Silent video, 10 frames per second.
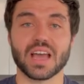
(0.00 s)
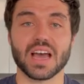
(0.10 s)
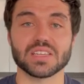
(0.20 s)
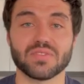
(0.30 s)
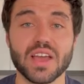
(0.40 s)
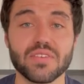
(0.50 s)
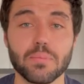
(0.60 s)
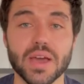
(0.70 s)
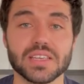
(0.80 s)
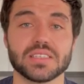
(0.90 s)
as flavor
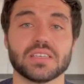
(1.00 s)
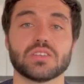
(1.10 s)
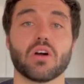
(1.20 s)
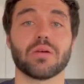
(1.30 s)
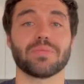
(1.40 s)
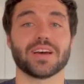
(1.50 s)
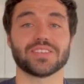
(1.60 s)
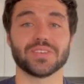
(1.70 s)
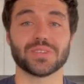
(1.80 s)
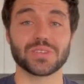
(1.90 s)
bases are applied
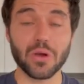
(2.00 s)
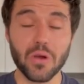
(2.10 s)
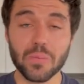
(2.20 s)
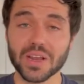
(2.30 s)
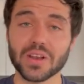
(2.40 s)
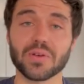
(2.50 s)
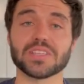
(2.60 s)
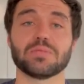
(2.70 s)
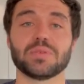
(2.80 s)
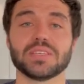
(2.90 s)
to so many
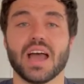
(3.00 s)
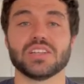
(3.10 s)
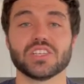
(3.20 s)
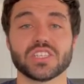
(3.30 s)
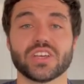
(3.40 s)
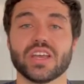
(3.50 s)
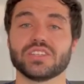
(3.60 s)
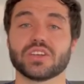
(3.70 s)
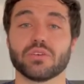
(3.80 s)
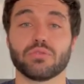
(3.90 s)
recipes, and just
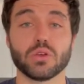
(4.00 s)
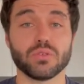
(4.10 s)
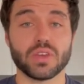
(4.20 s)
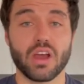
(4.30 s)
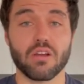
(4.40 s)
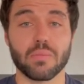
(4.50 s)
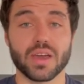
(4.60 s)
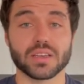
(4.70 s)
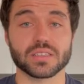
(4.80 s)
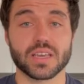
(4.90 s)
changing a few of the
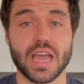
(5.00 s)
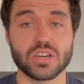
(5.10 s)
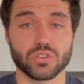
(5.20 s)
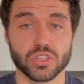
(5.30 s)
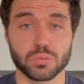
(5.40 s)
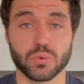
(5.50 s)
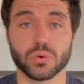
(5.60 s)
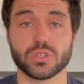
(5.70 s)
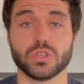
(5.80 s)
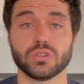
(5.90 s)
aromatics can
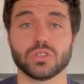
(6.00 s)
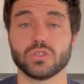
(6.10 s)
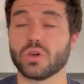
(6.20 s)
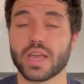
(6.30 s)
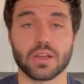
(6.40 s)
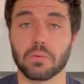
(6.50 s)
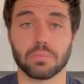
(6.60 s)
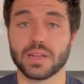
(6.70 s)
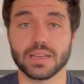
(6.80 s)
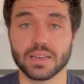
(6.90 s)
transport you to a
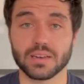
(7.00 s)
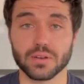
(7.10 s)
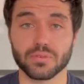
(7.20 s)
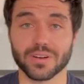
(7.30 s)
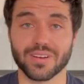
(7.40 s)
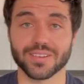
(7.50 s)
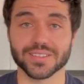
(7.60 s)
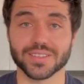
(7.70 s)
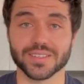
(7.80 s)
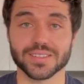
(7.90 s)
completely different
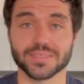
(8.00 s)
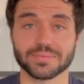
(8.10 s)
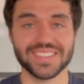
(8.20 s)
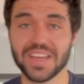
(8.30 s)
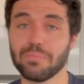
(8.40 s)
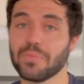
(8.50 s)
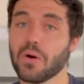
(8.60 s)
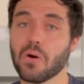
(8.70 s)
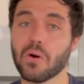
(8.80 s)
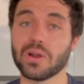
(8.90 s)
continent. Step
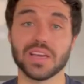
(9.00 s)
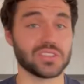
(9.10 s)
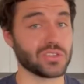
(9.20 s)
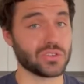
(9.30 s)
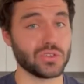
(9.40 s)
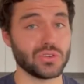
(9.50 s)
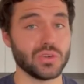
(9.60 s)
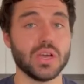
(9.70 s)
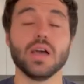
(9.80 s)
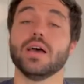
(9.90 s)
or lesson 2,
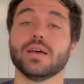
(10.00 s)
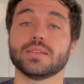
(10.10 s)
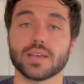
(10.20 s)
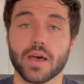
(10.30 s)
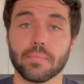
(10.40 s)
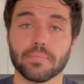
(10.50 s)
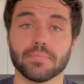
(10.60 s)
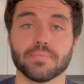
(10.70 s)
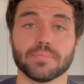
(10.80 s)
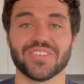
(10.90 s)
time.
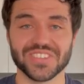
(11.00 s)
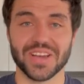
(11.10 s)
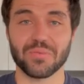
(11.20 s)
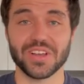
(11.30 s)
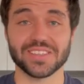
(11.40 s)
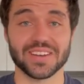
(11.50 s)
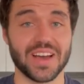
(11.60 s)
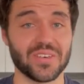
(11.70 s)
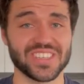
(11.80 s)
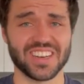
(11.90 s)
For some reason, I
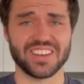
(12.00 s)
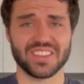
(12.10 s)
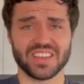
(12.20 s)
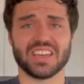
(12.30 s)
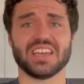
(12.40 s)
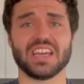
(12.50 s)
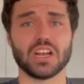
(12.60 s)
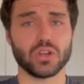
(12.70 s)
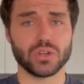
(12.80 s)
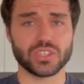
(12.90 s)
was under the
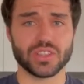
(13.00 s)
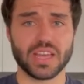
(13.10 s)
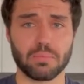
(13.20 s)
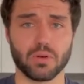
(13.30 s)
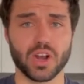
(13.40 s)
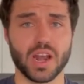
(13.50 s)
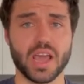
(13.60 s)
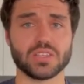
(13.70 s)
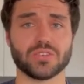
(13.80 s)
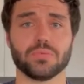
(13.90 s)
illusion that
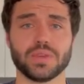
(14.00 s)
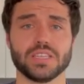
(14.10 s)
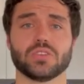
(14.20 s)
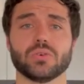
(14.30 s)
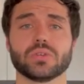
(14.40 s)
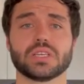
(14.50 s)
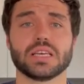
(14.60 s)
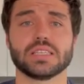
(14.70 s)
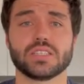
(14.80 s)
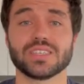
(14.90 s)
bolognese or meat sauce
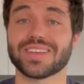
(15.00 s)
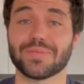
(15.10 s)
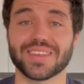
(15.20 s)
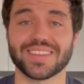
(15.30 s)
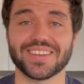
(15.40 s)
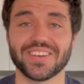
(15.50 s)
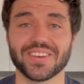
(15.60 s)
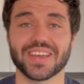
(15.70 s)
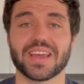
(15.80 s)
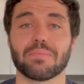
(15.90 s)
is just something that you
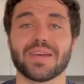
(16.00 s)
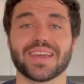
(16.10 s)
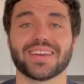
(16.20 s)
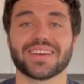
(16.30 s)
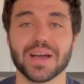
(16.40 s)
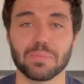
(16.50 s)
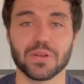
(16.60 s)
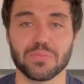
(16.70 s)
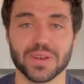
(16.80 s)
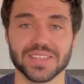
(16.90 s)
can make in a couple
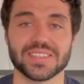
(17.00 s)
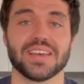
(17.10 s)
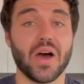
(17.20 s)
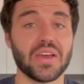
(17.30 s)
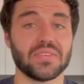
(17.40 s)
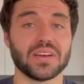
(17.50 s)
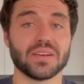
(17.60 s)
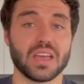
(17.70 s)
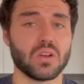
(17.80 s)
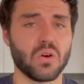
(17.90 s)
of minutes. However,
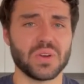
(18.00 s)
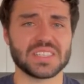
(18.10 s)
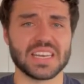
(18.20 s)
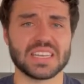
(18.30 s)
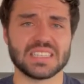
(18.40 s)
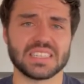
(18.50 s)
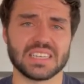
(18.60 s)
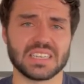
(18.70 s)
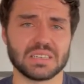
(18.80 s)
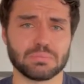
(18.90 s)
it always ended
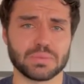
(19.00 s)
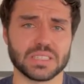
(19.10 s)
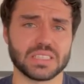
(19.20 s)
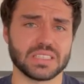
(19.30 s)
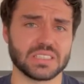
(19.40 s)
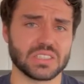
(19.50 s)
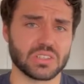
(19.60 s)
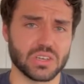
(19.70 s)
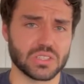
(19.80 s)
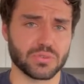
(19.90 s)
up in a
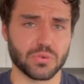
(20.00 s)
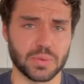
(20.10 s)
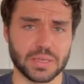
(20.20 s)
disaster for me.